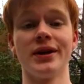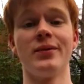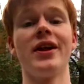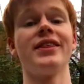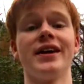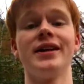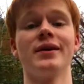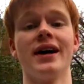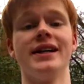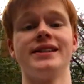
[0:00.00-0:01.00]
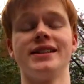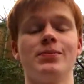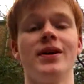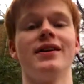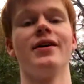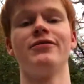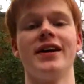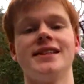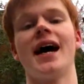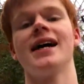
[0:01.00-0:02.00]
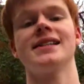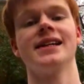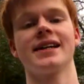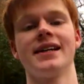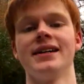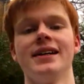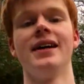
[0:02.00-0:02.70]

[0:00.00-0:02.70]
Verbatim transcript: really want to thank you guys. It's been a fantastic